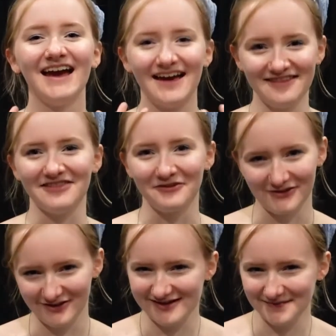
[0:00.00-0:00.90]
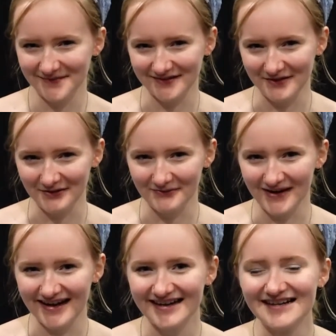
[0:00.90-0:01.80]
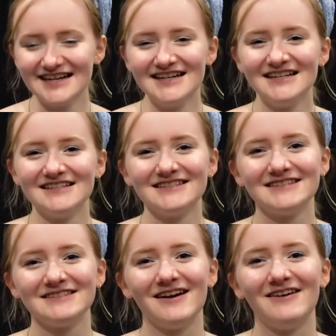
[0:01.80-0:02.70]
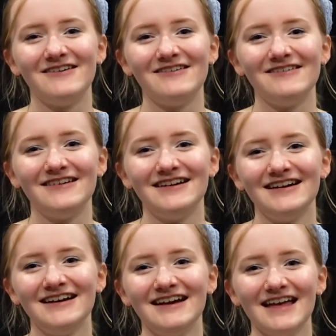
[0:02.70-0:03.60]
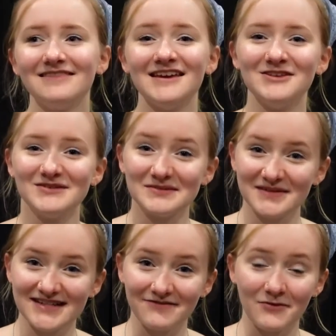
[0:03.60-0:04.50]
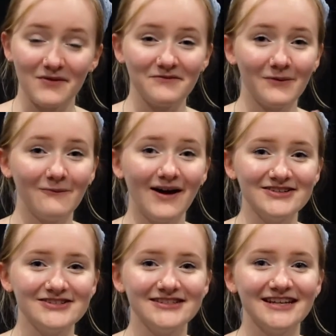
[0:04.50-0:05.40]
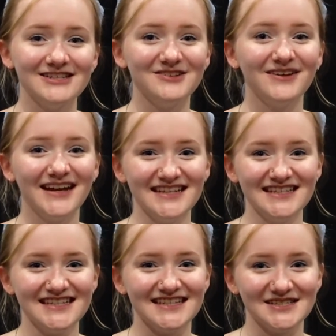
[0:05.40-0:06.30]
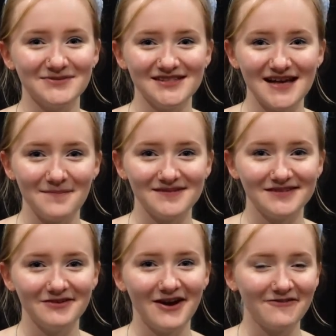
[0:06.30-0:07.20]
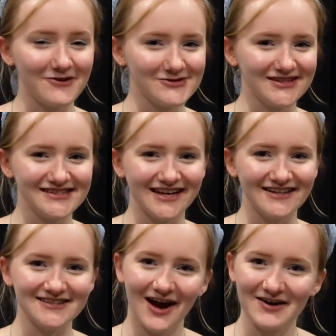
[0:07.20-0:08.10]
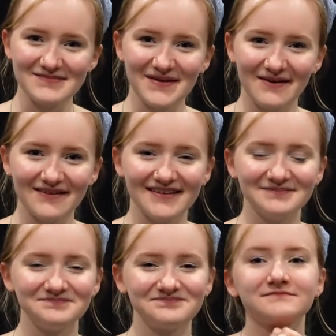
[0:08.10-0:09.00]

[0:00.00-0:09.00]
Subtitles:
And that they're learning something along the way. So thank you so much, everyone, for watching and tuning into this week's episode of Cosette's Gotta Talk About It.